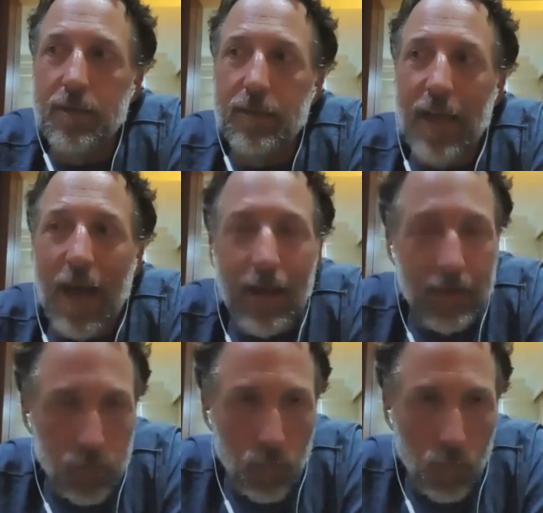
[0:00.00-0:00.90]
that
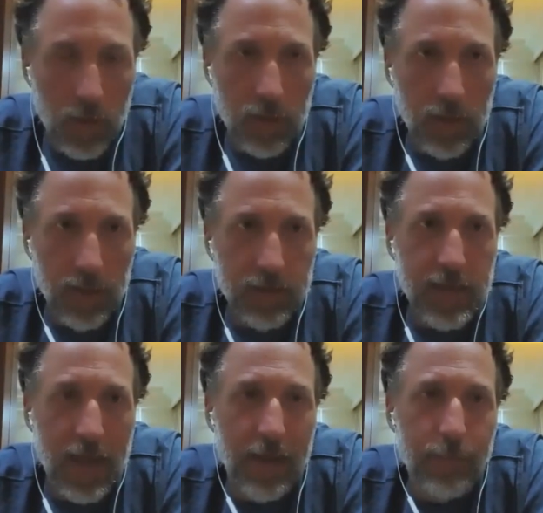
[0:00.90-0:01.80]
is what has
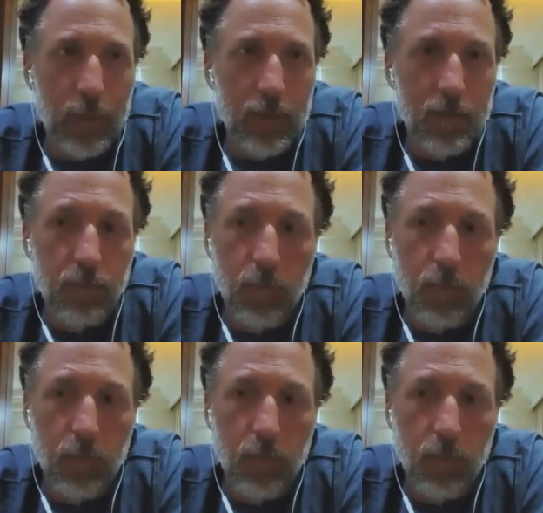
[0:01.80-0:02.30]
happened,